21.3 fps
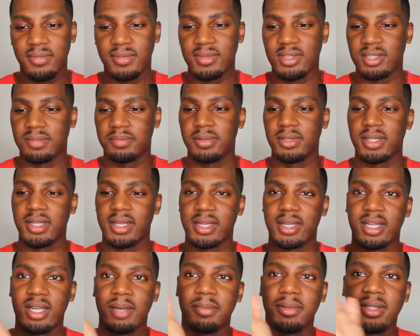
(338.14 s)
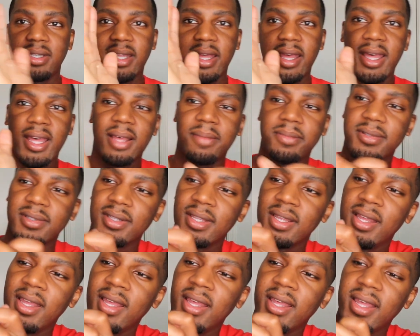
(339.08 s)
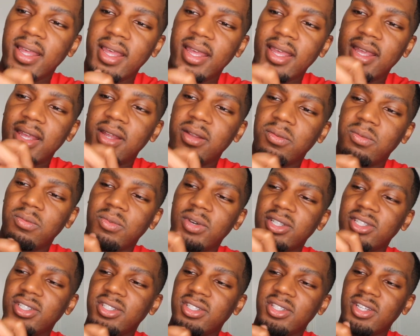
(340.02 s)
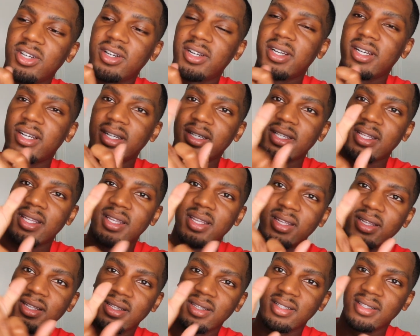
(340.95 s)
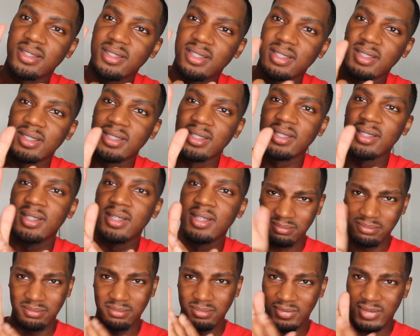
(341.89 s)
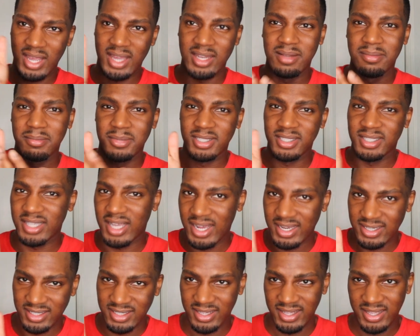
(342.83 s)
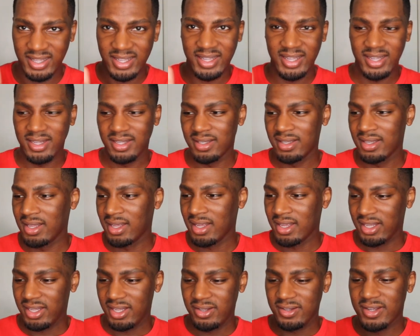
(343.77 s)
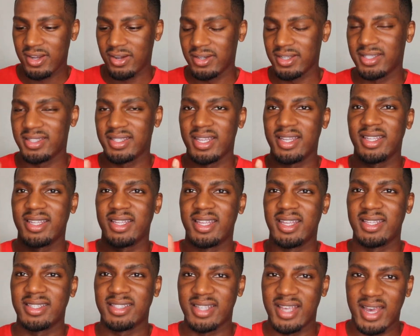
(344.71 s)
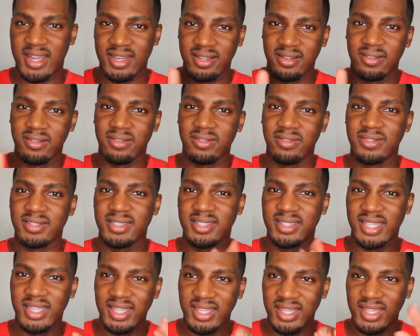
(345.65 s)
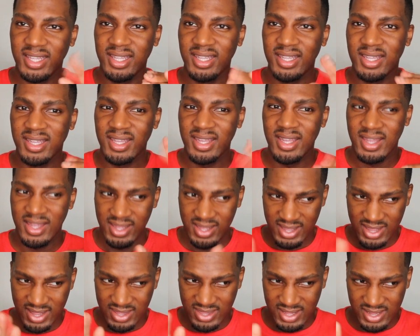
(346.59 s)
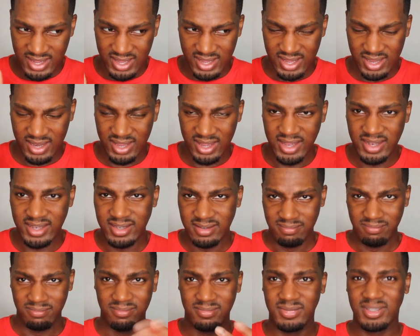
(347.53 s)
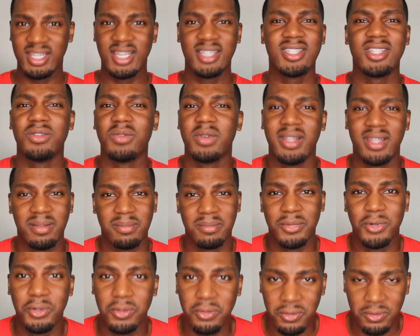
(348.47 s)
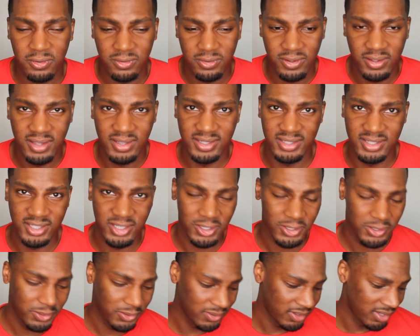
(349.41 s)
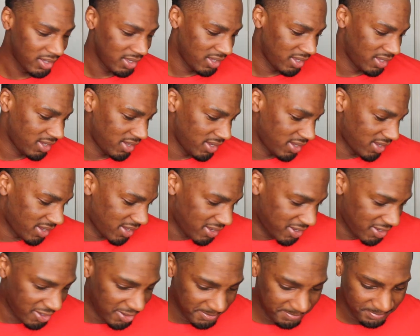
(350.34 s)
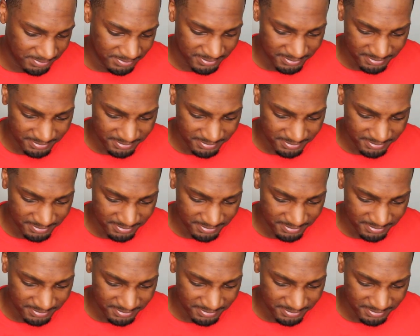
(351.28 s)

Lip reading: just put like a couple of dabs, and once you start to kind of massage it in, you notice that it gets kind of sticky, and then it doesn't really move. So I